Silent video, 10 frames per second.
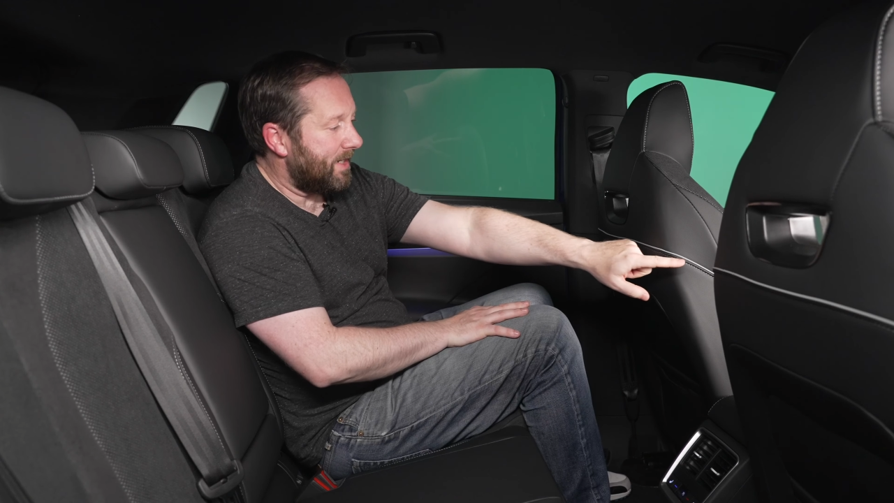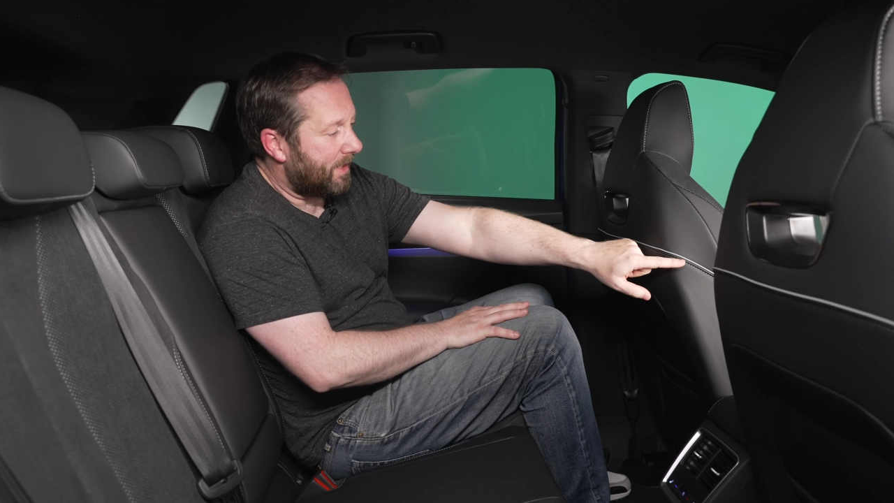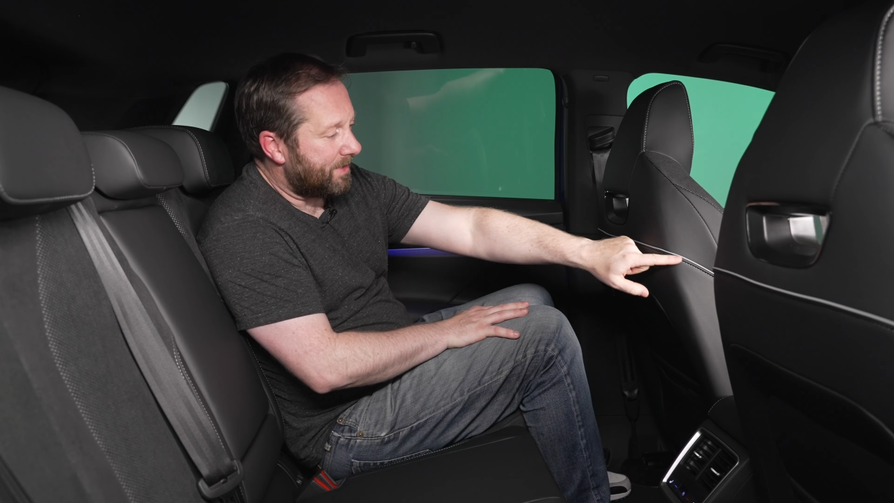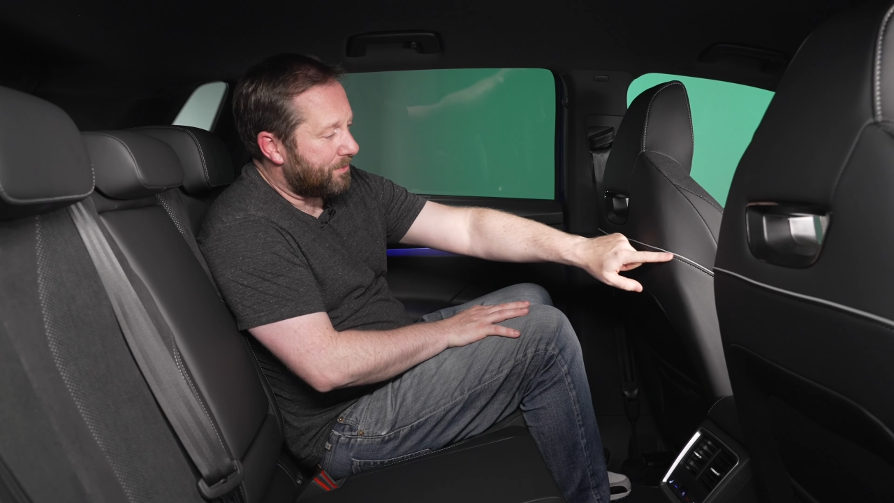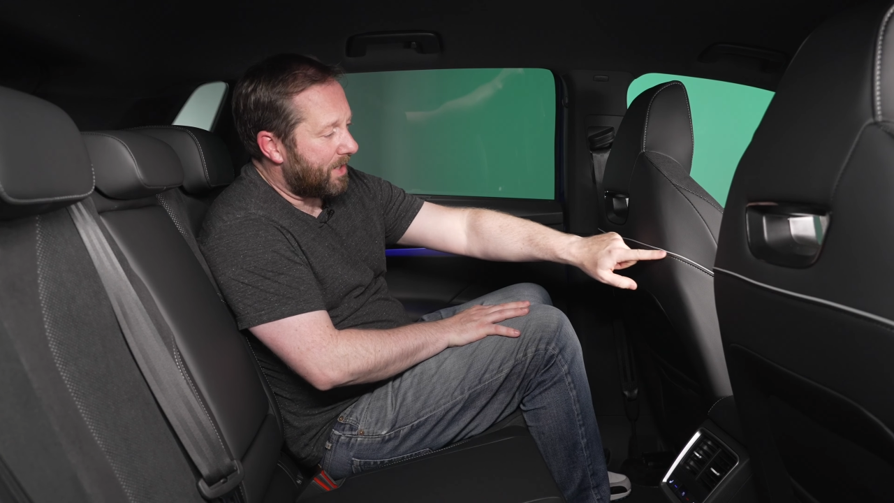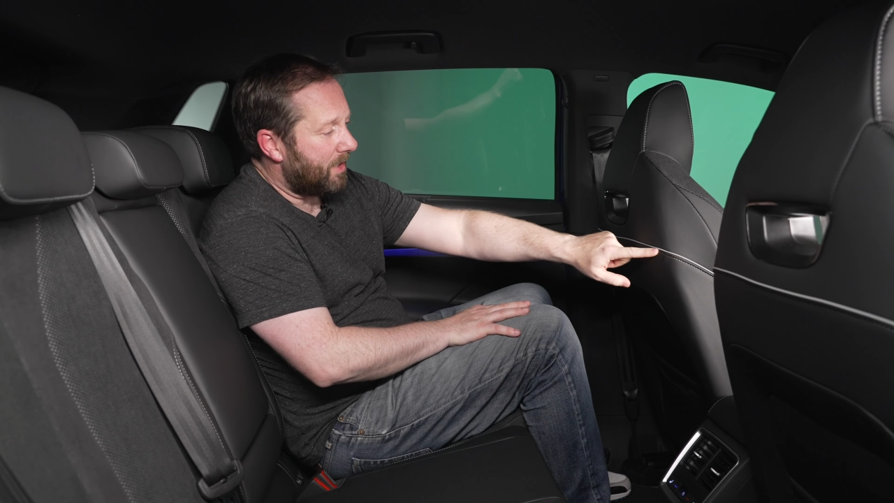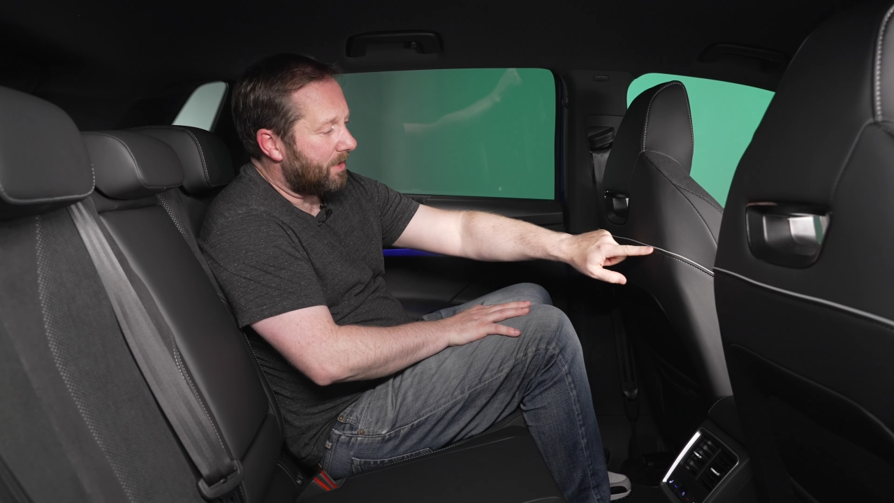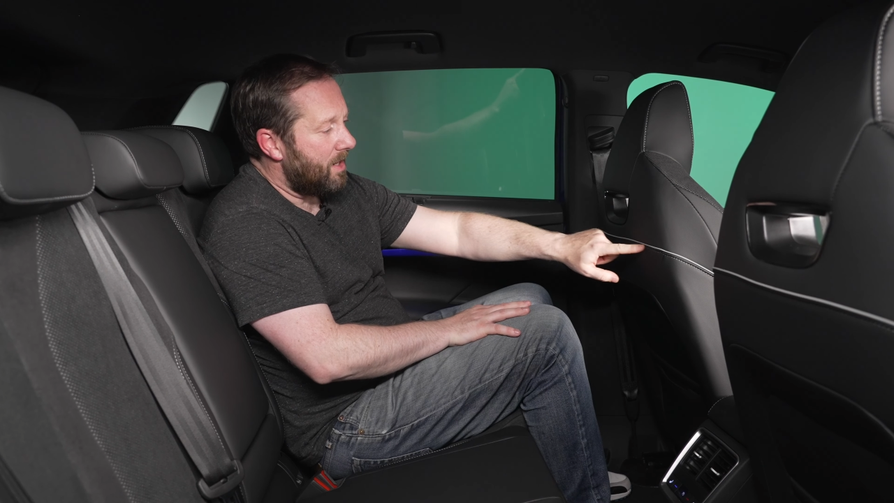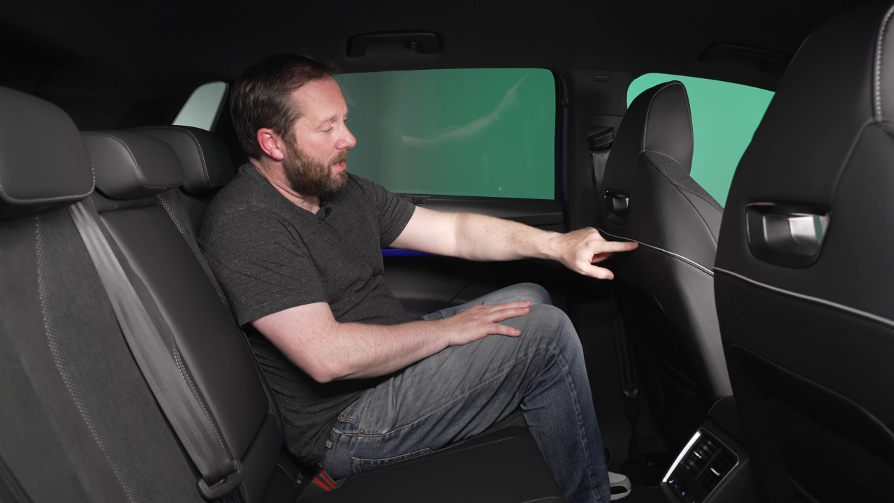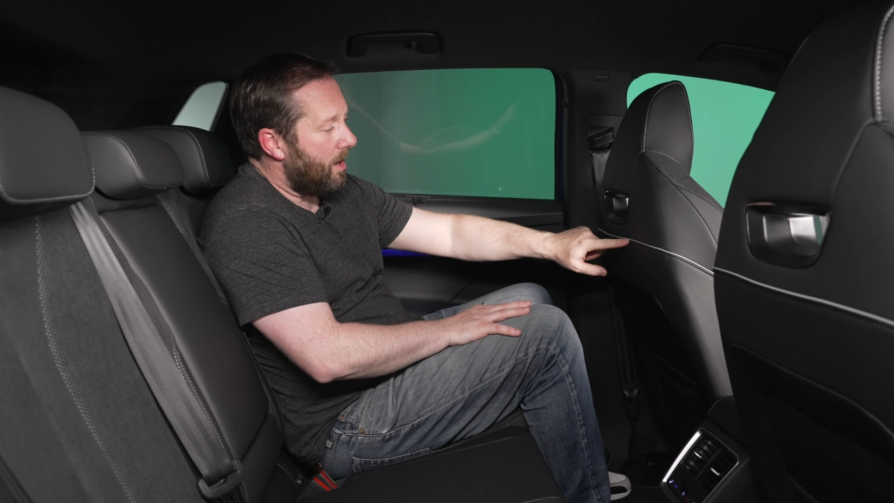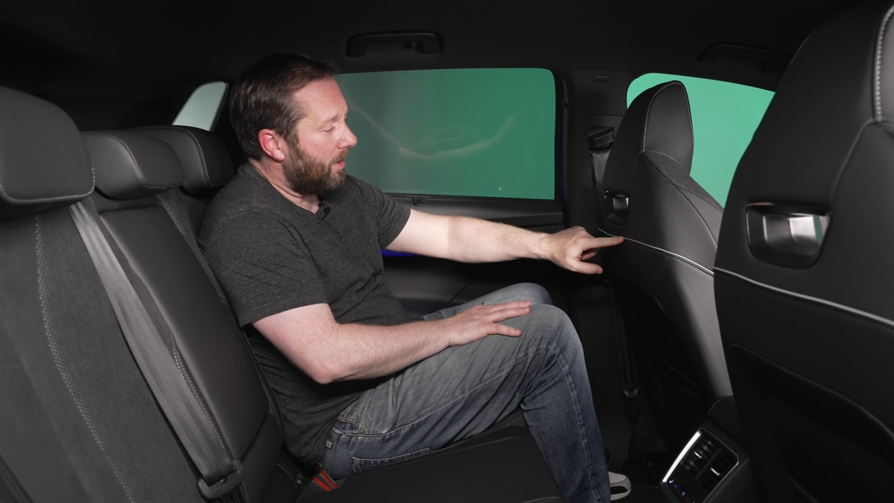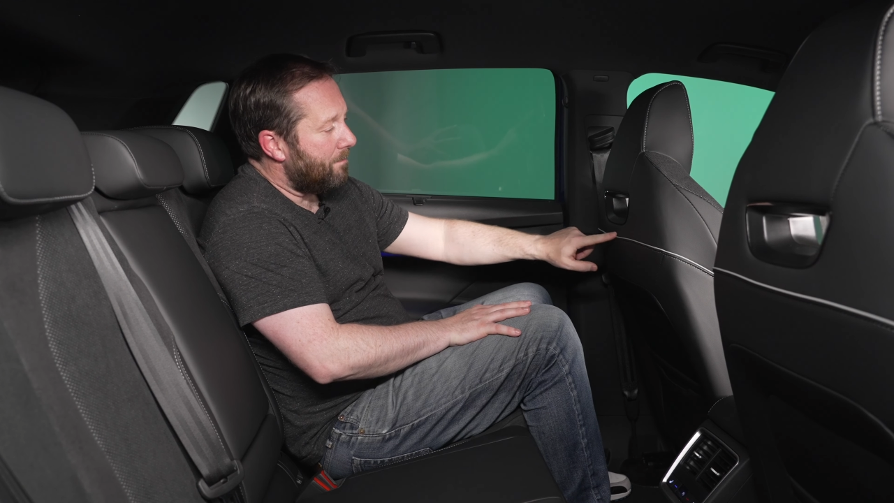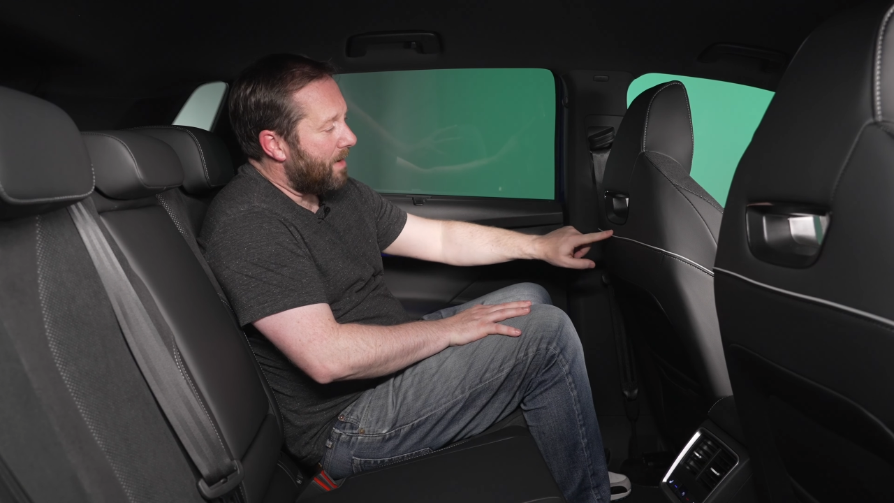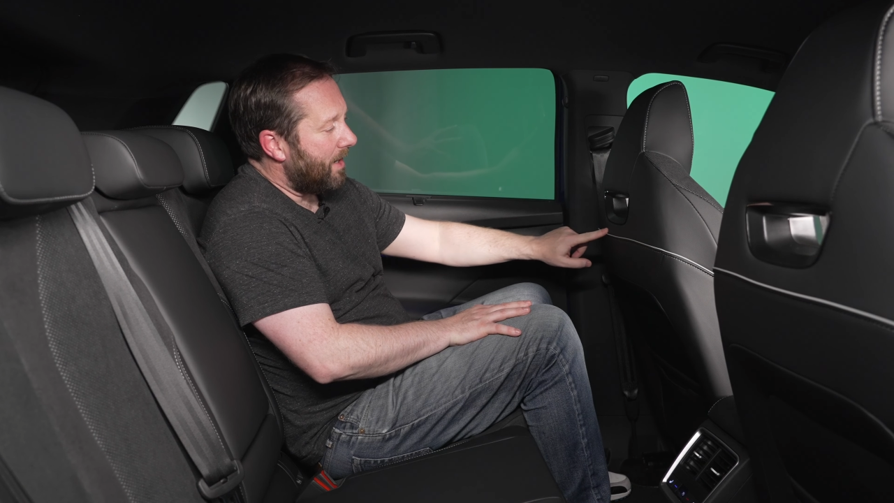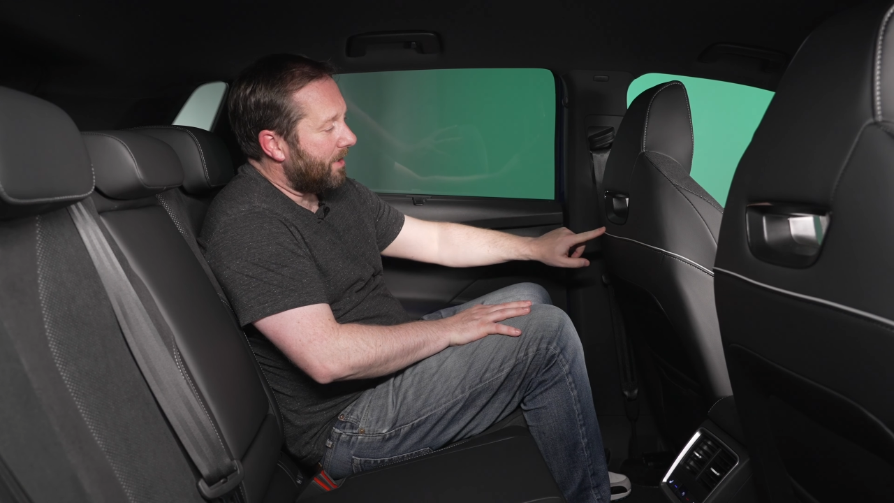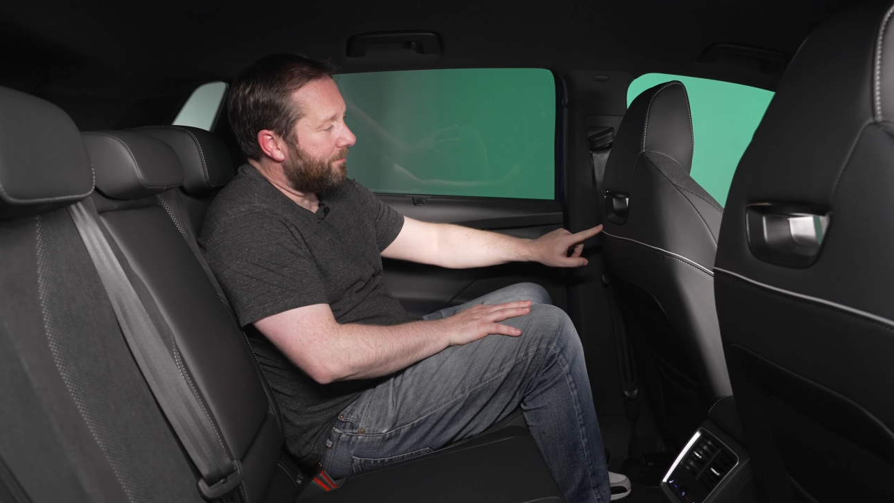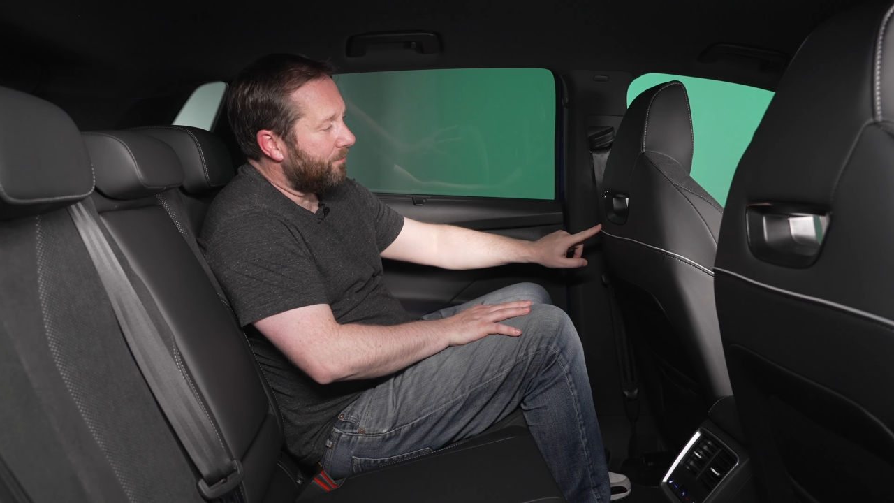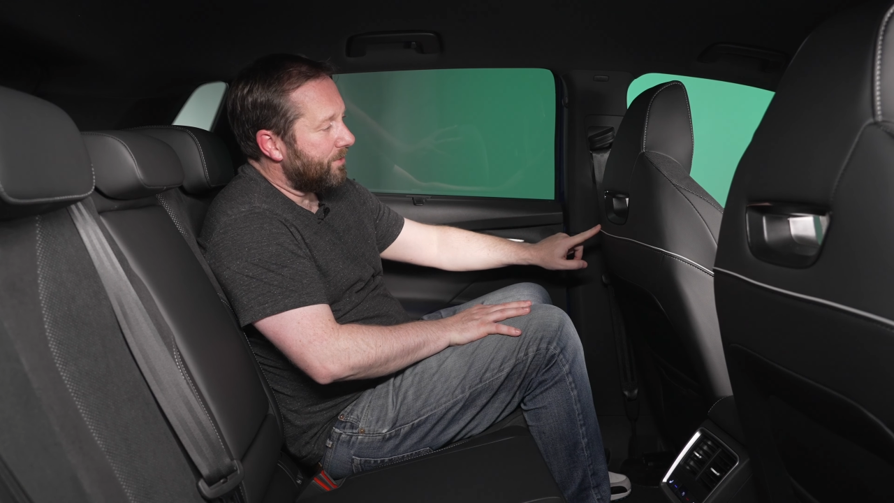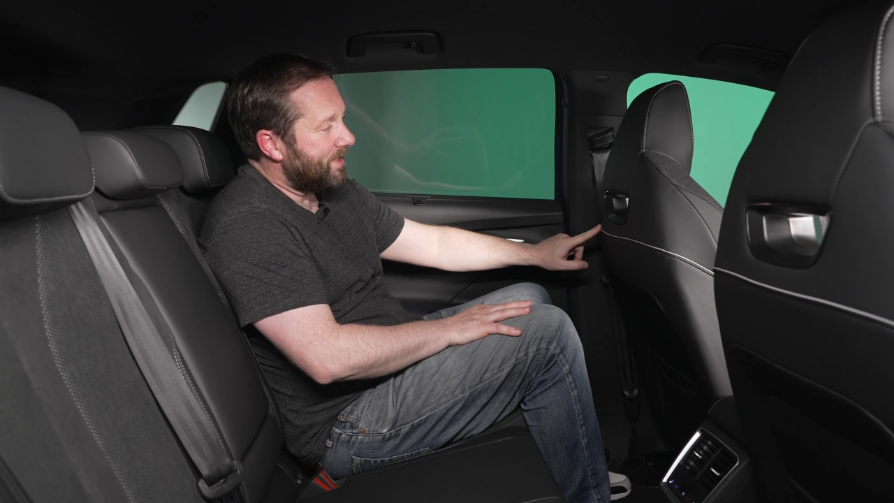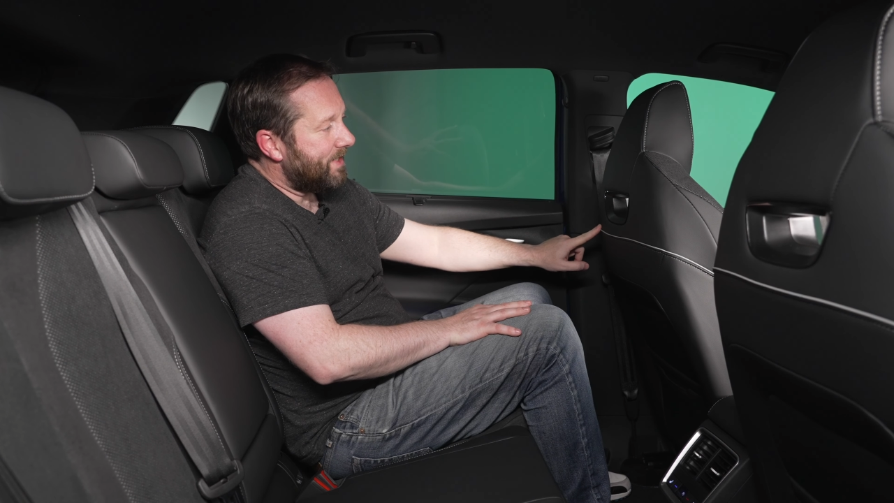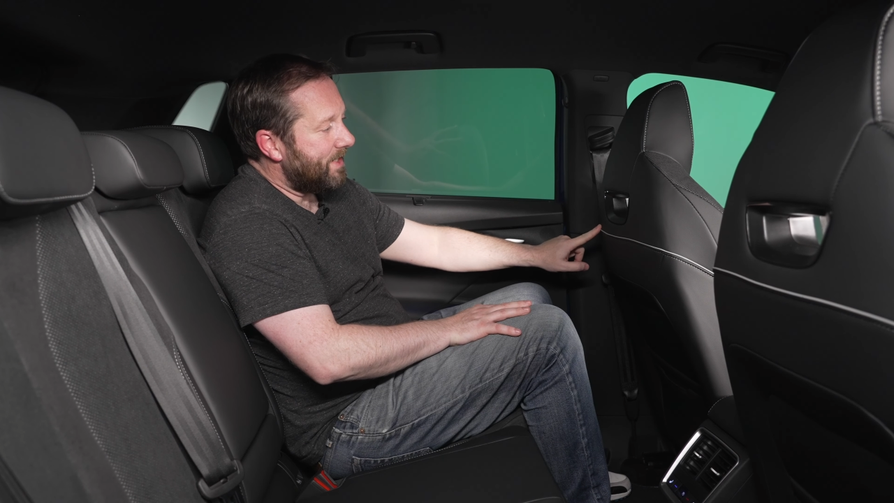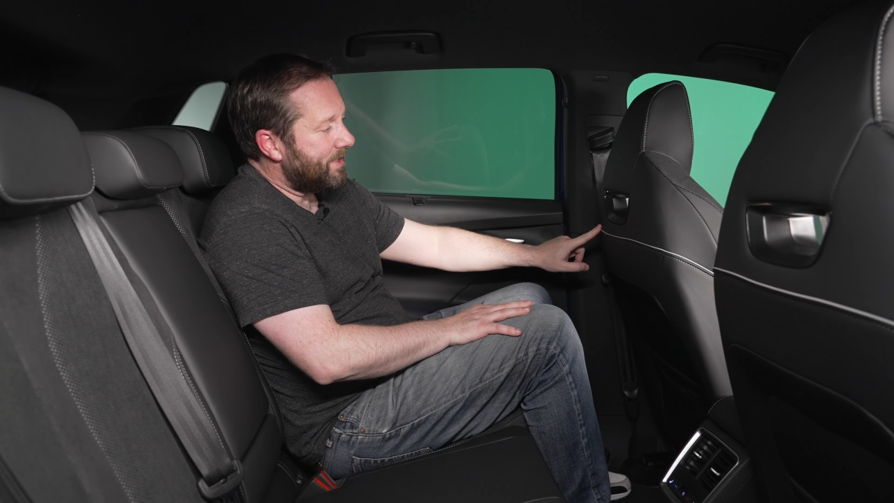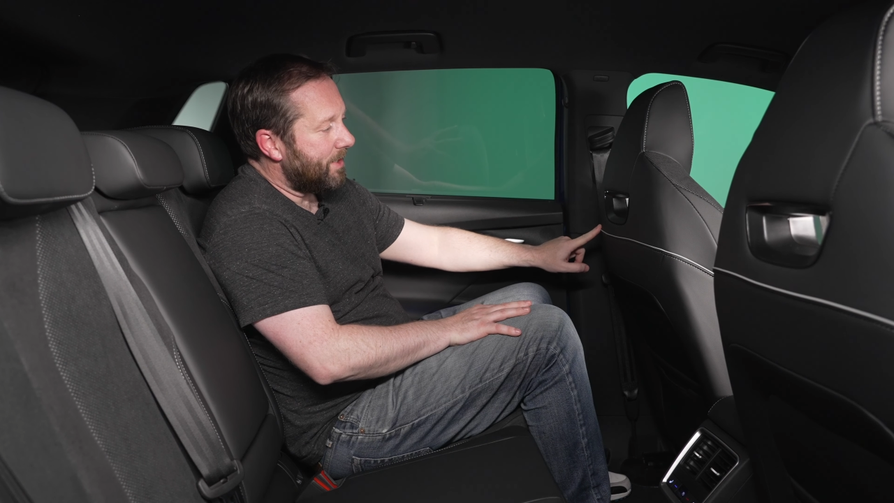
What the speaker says: that as well on the back of the front seats